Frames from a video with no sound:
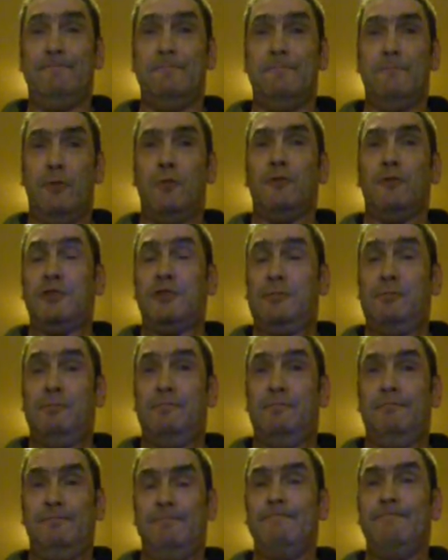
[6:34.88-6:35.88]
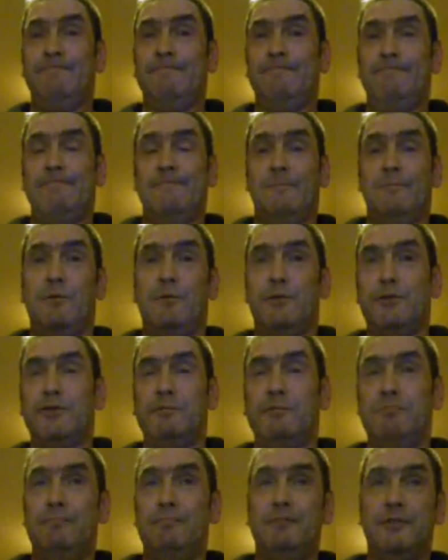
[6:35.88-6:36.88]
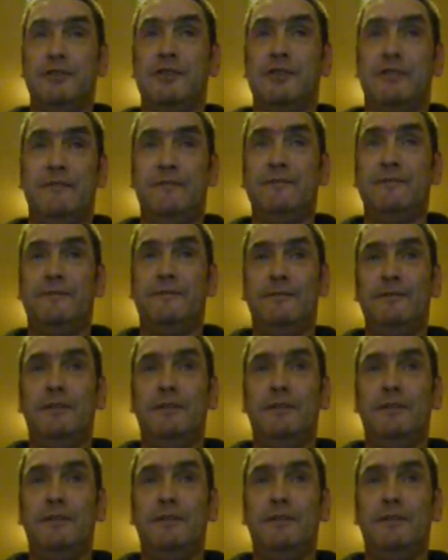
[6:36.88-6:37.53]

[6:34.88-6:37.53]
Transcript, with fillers: awesome, awesome stuff.